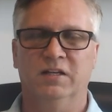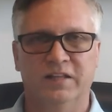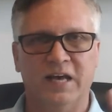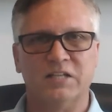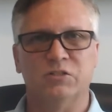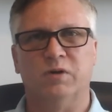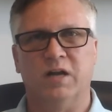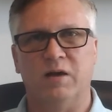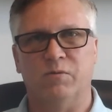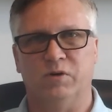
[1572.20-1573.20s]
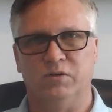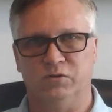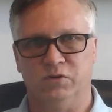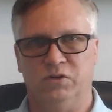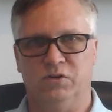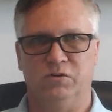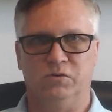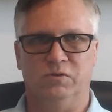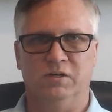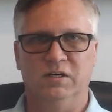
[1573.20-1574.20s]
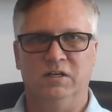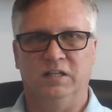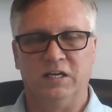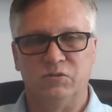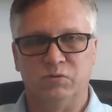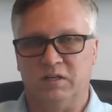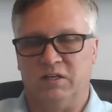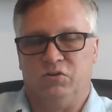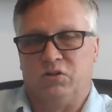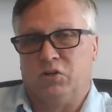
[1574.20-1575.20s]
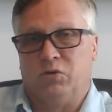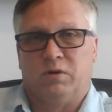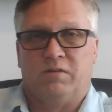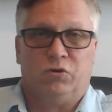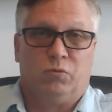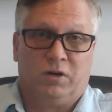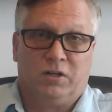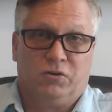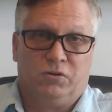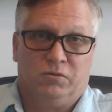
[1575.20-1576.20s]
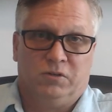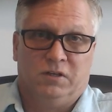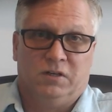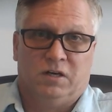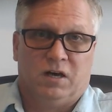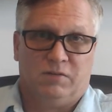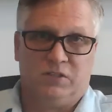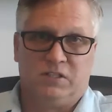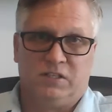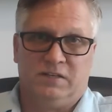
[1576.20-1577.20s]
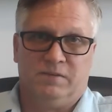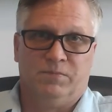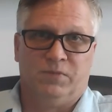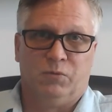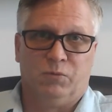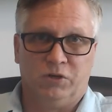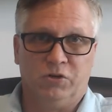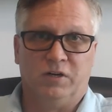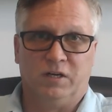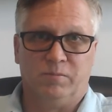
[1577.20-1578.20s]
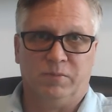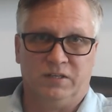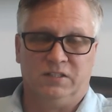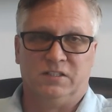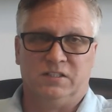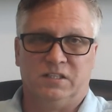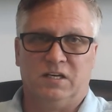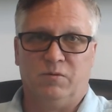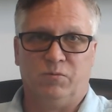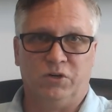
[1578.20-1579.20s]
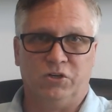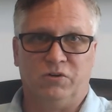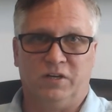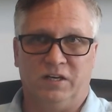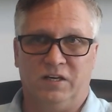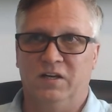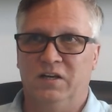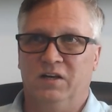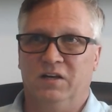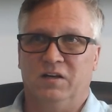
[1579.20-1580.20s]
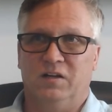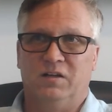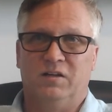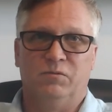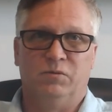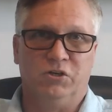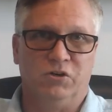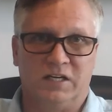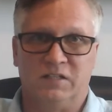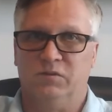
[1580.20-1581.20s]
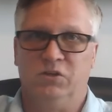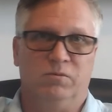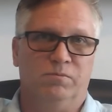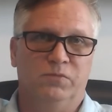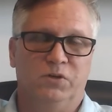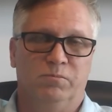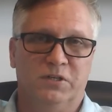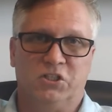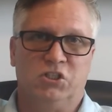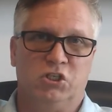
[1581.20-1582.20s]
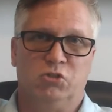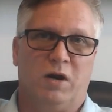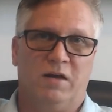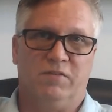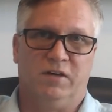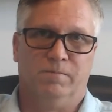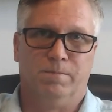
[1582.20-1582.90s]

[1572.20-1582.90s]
that's what i want you to do that's what and you can do whatever you want to do obviously, when you're in abundance and when you're in when your your your business is thriving.